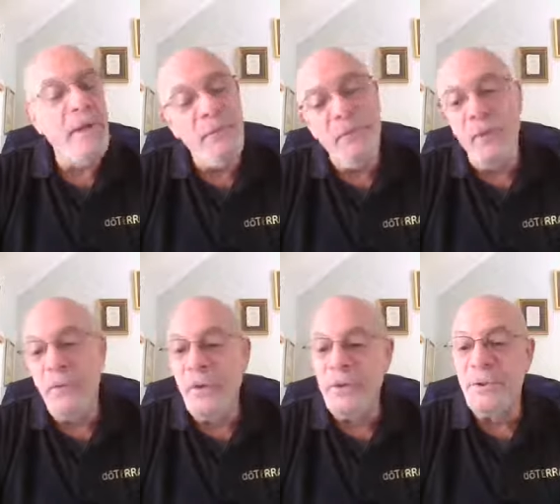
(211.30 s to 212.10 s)
if,
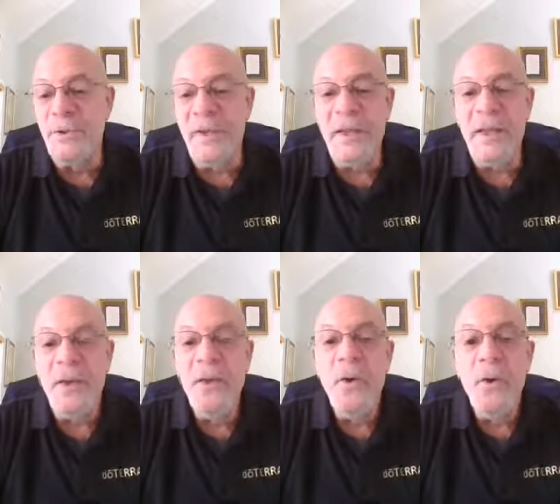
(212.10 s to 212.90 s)
if you could swing
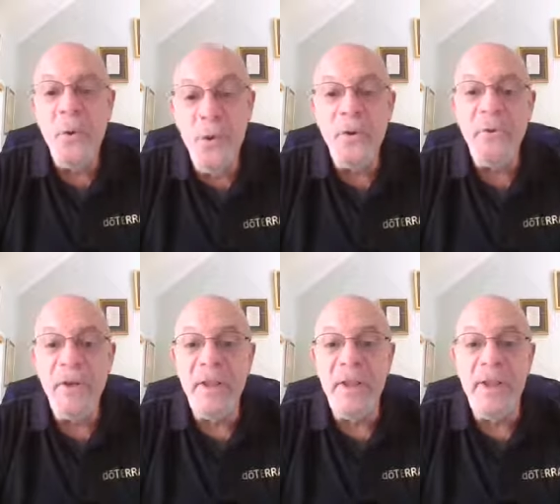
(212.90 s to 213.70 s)
it,
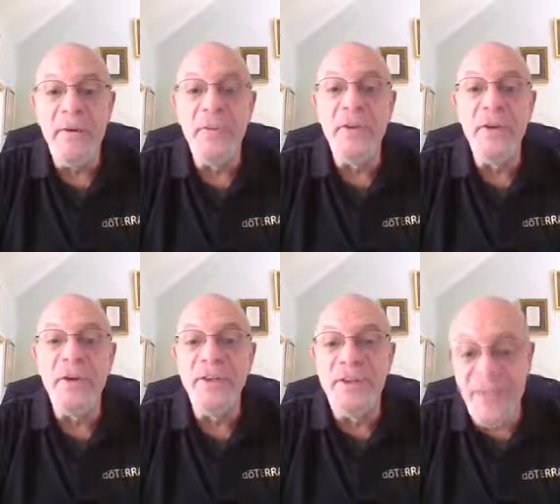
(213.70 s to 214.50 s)
order a kit for
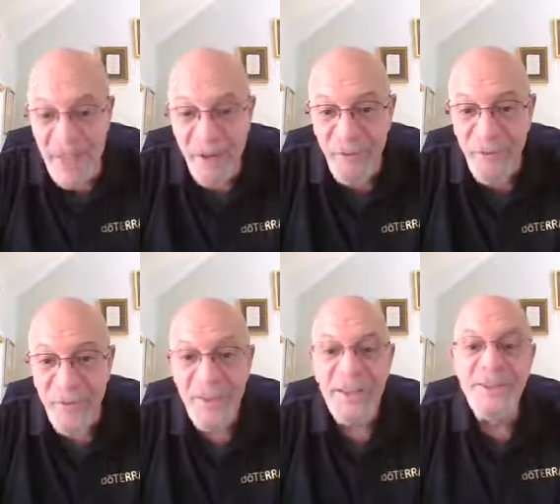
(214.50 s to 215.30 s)
yourself.
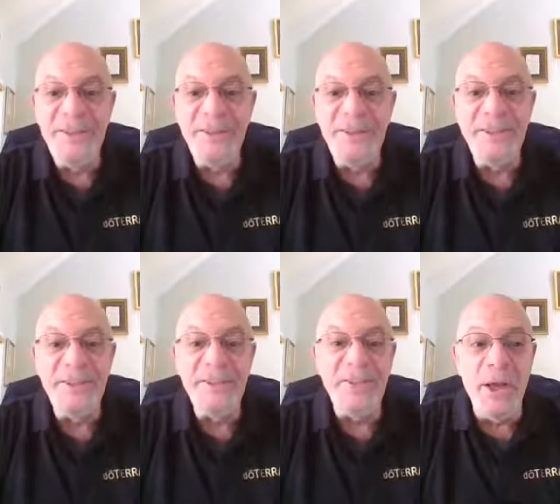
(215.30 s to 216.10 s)
So you
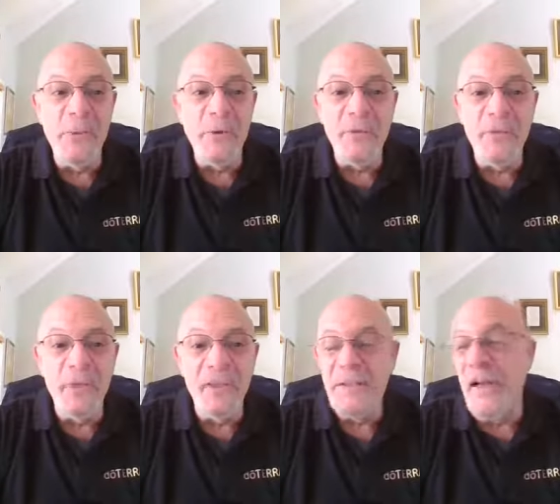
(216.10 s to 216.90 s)
see just how
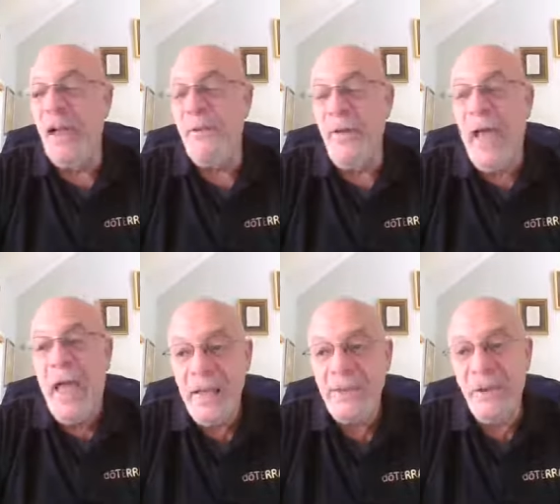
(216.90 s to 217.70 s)
wonderful it is. I have
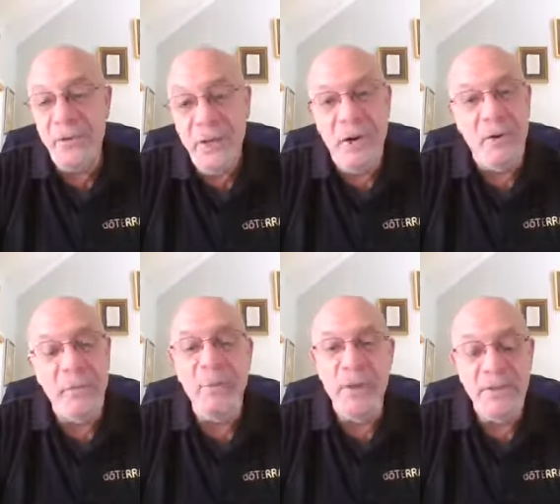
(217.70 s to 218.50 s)
asked doTERRA
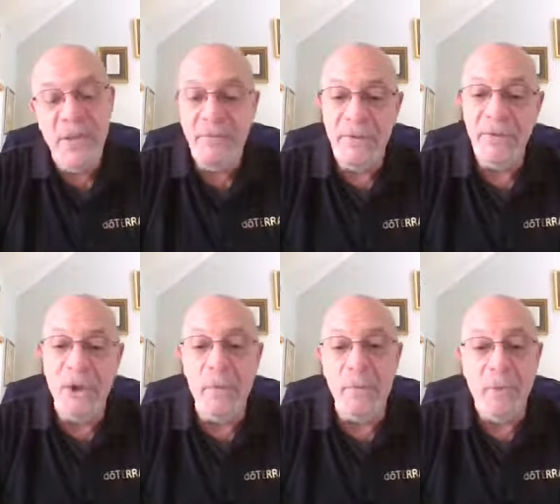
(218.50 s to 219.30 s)
to please have this
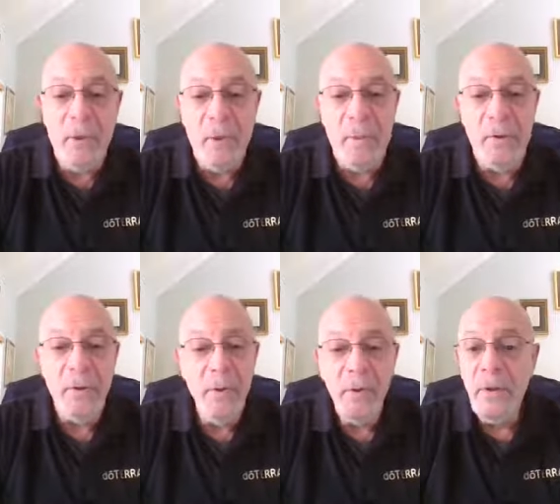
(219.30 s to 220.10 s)
soap
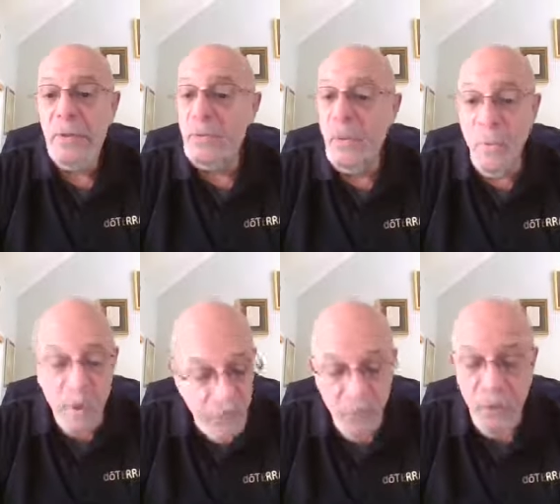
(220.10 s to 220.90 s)
available
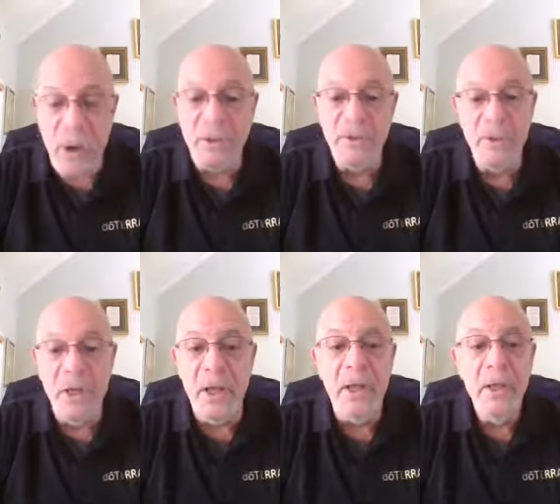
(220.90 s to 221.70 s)
24 hours a
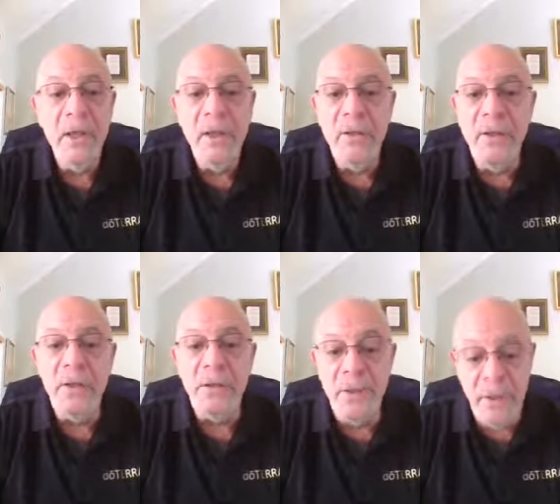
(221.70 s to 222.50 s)
day.
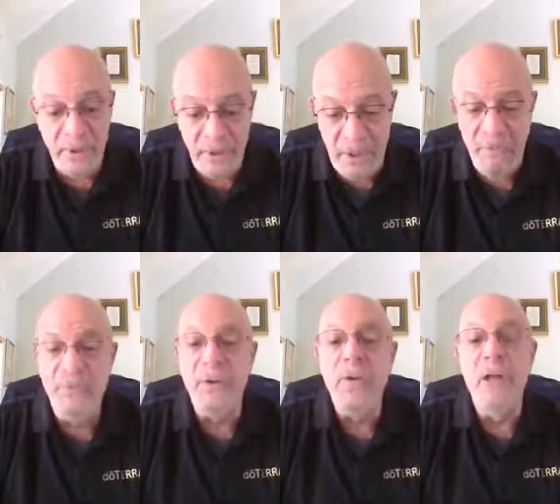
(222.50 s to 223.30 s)
This is a
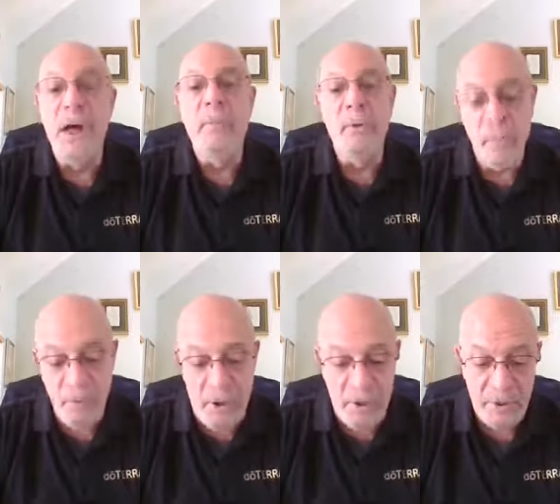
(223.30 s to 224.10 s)
phenomenal
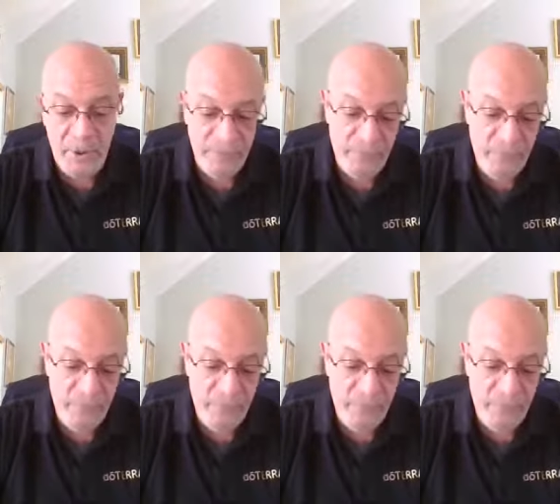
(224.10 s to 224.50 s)
product.